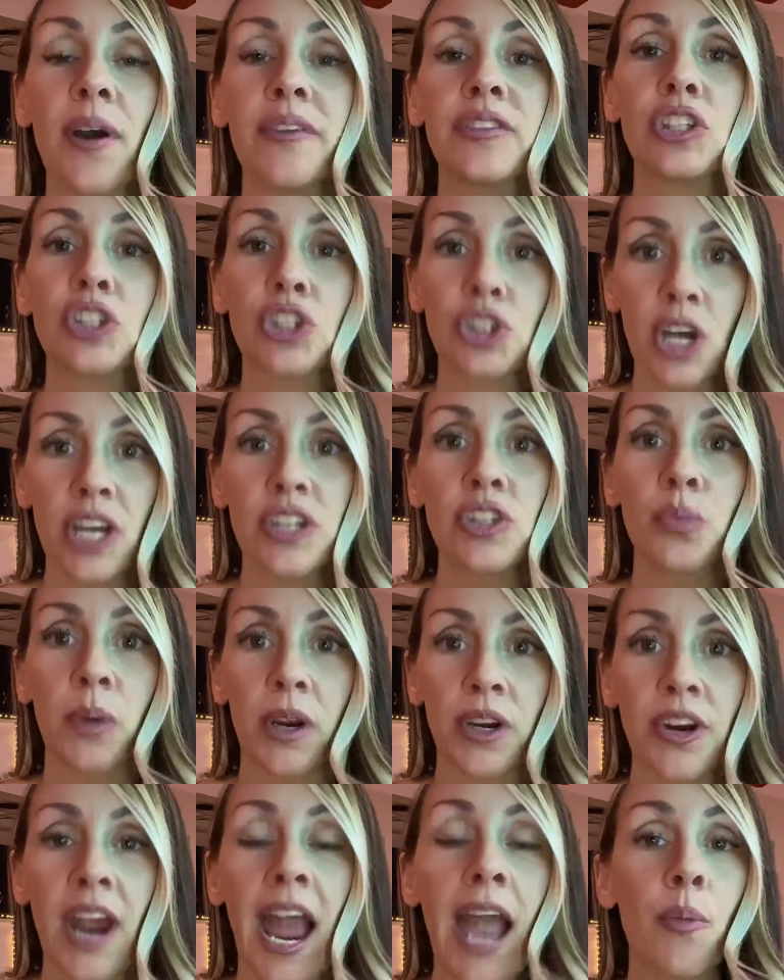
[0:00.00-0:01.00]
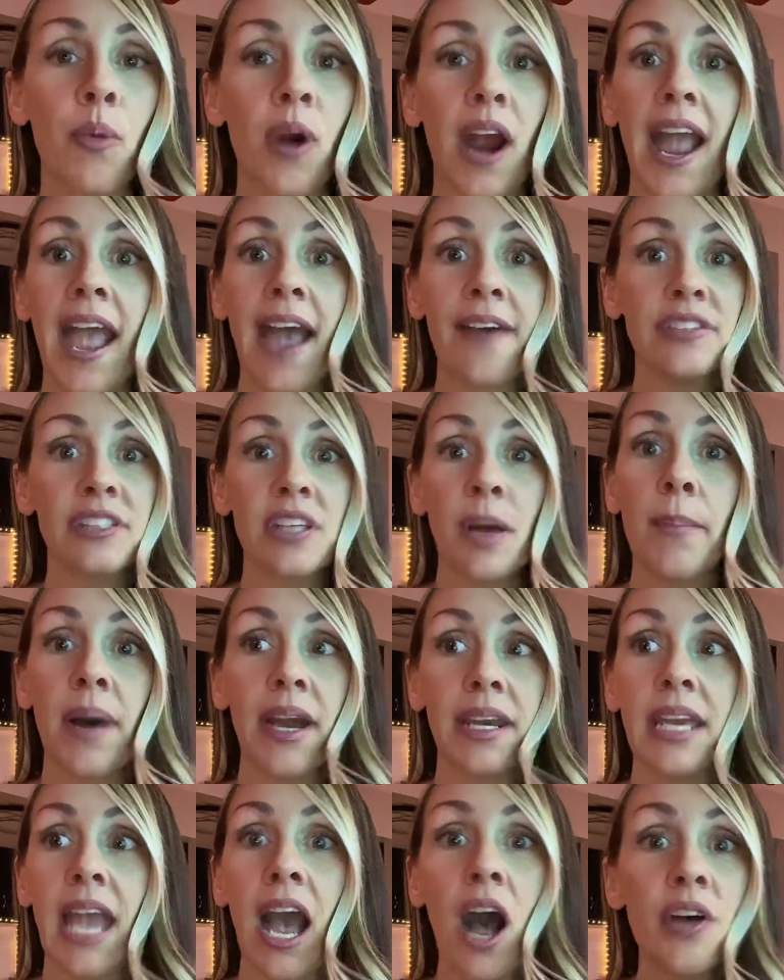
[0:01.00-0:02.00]
You have to trust where you're at. Where I have
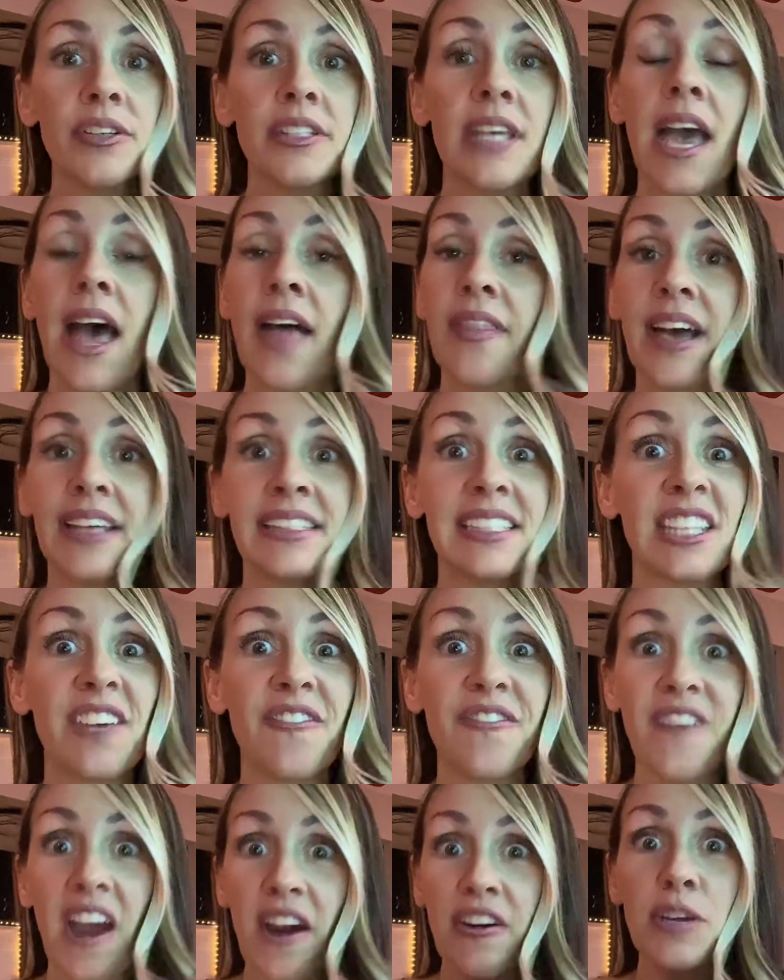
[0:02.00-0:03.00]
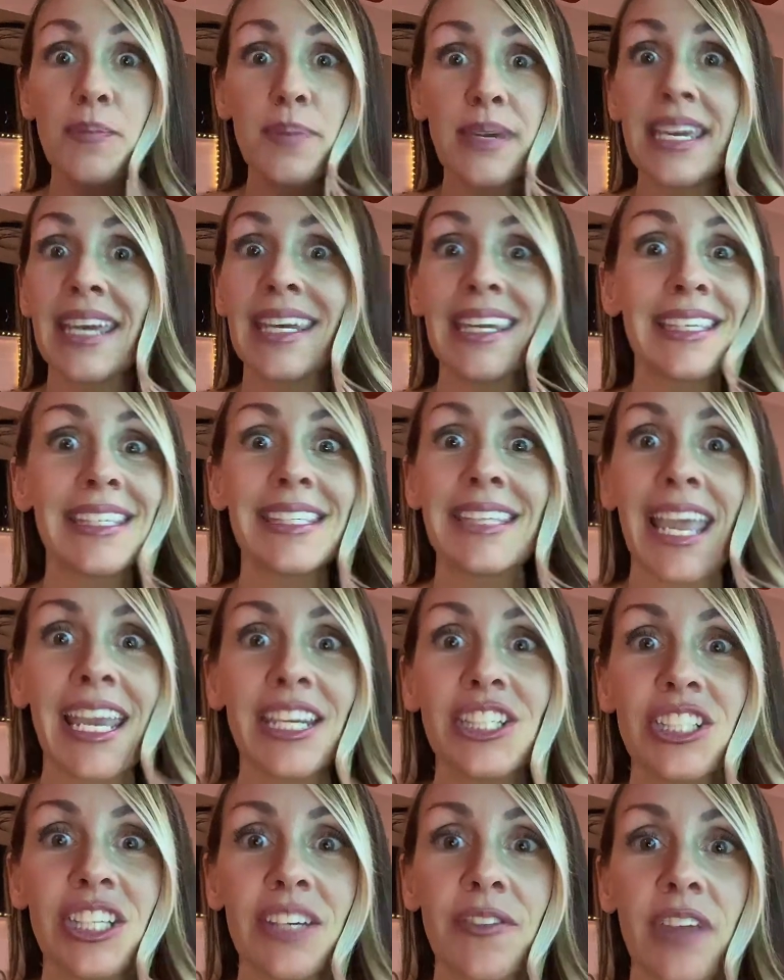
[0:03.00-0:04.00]
somebody else that's at the very beginning
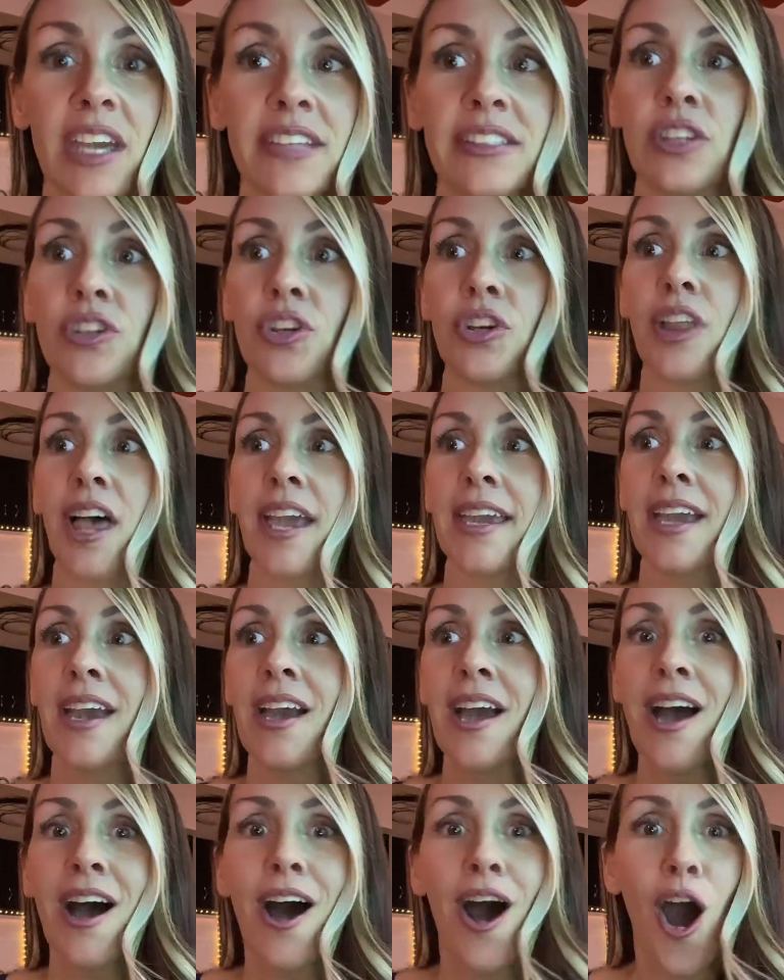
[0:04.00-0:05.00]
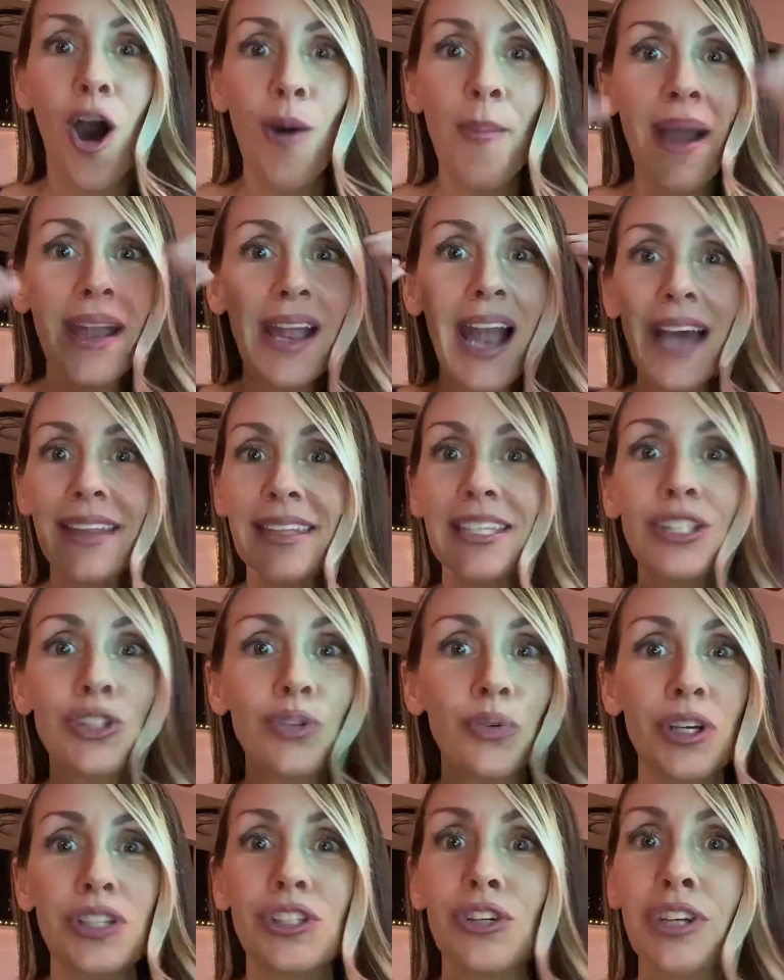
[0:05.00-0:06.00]
stages of this, and they're like, oh my God, these
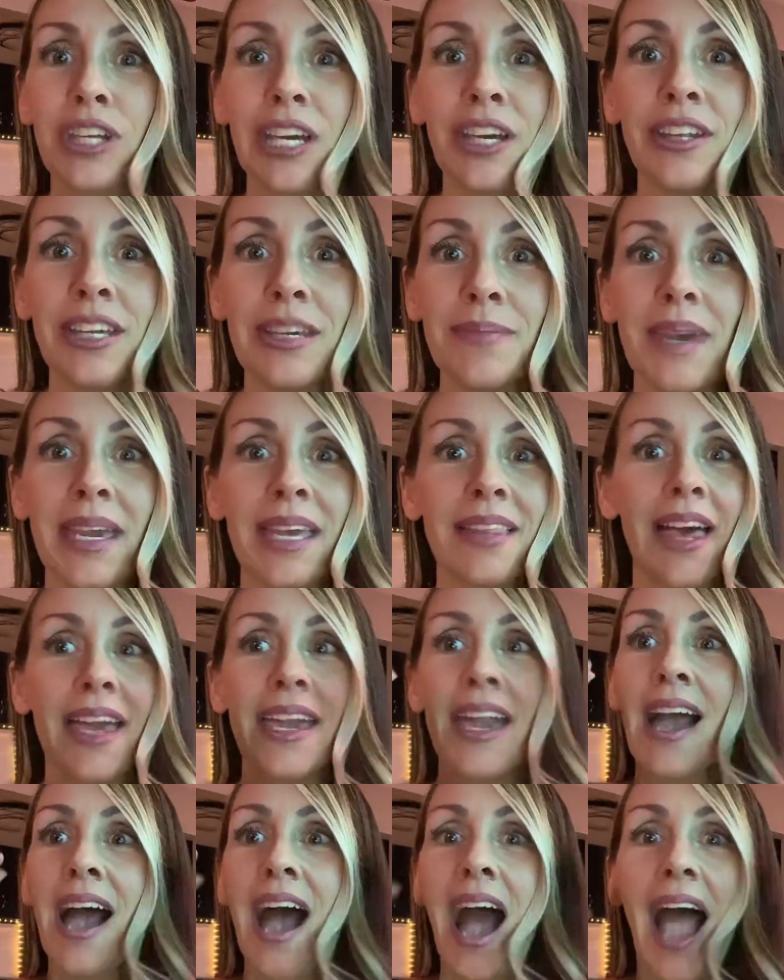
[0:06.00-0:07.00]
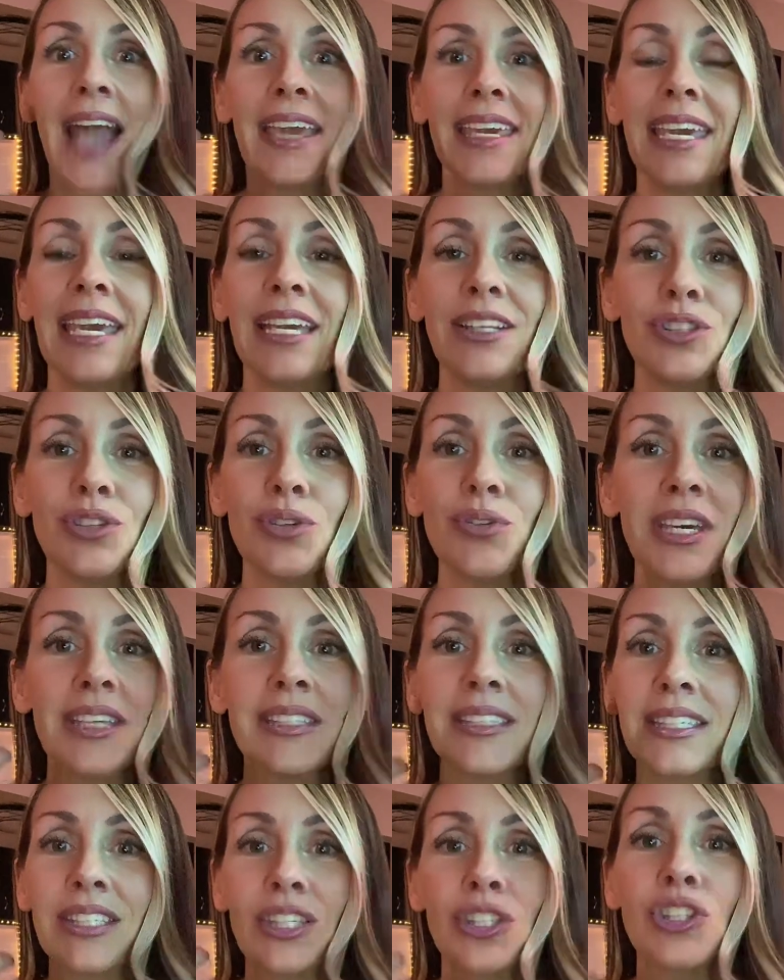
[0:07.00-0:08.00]
stories are killing me. Like, I can't do
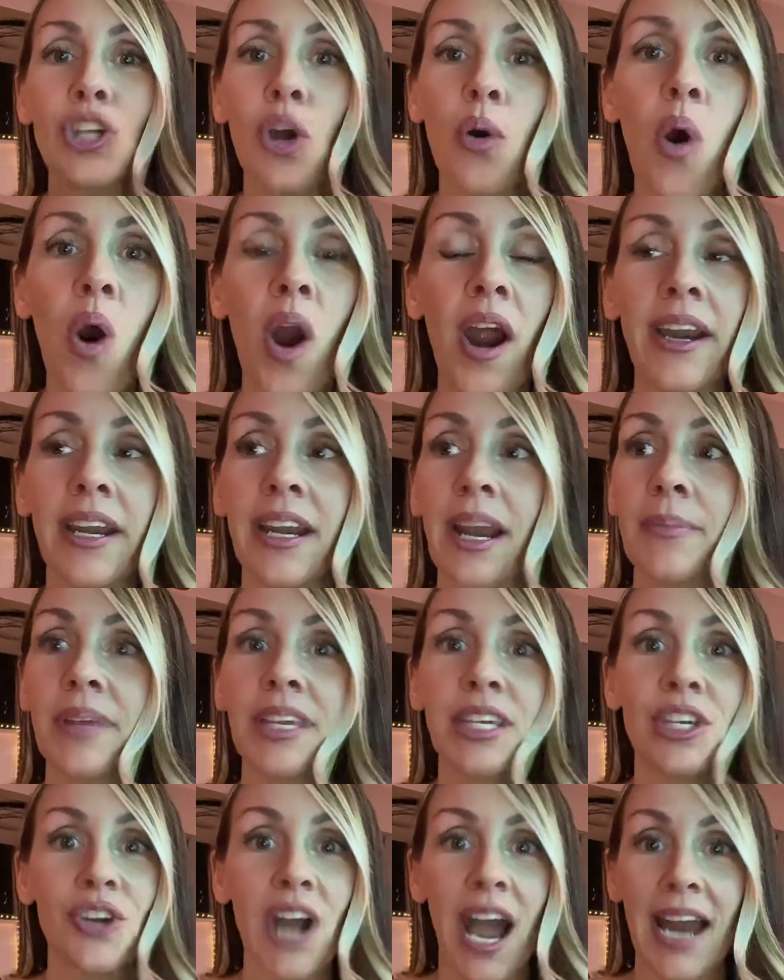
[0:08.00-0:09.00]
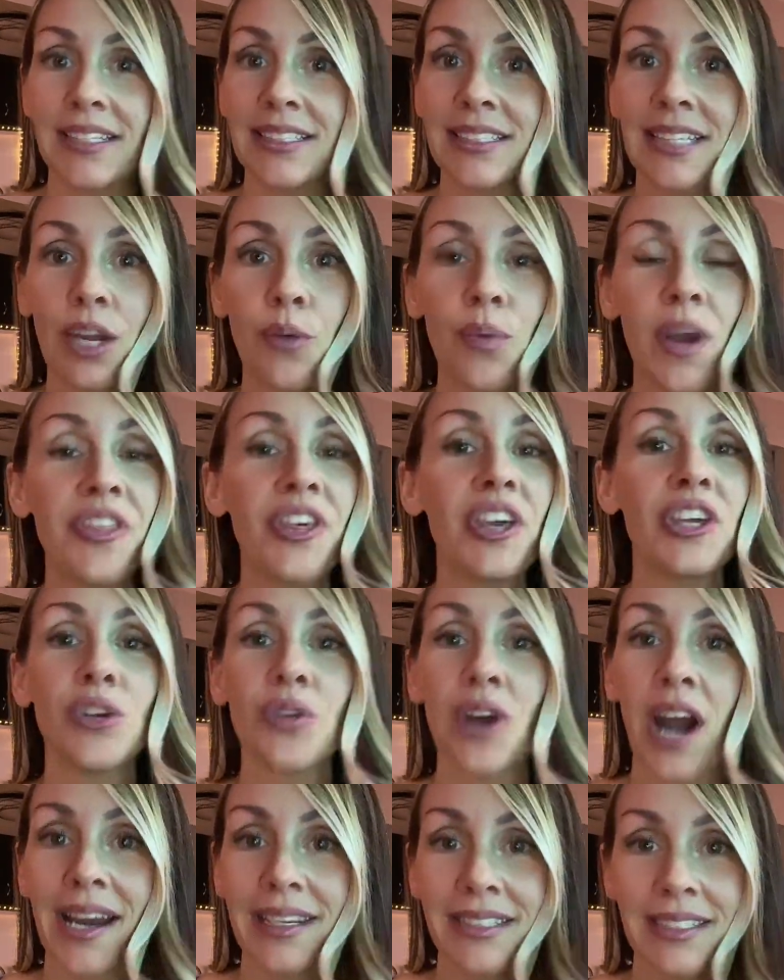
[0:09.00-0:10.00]
this. This is so hard. And I'm like, you got to stick with it.
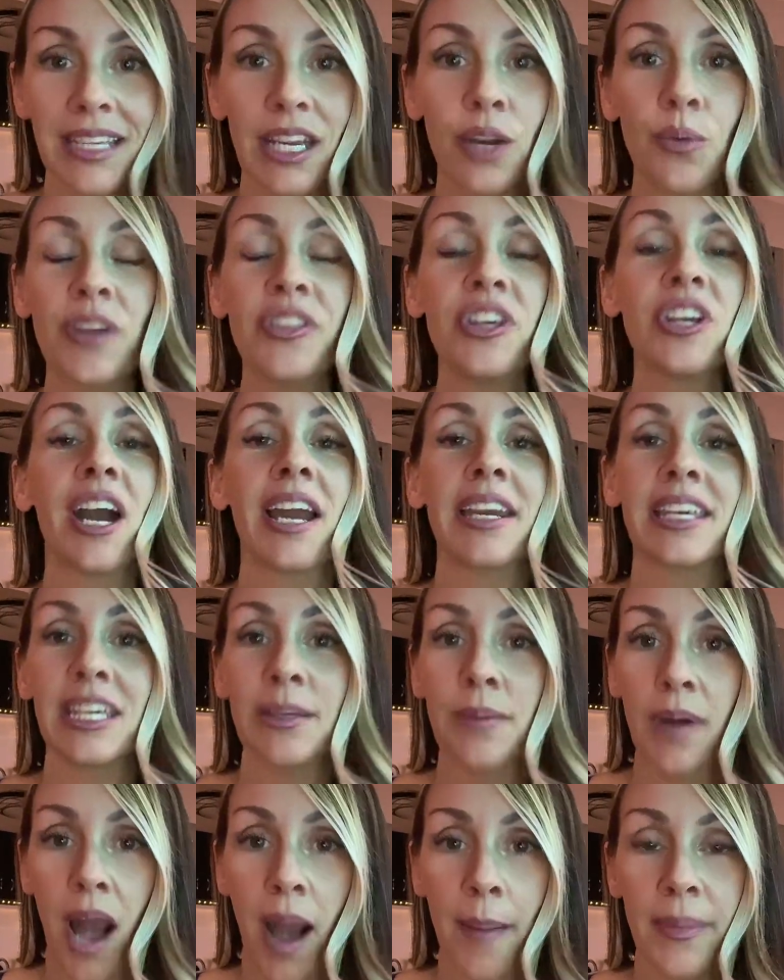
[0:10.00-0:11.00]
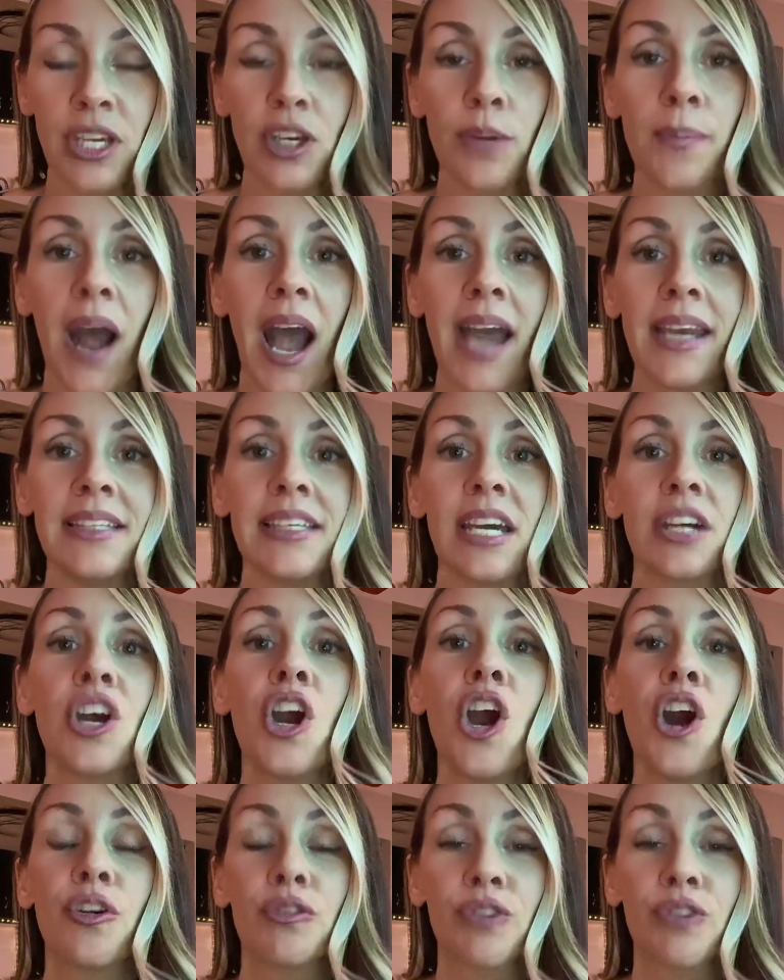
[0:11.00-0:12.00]
You got to stick with it. You got to keep calming your body down.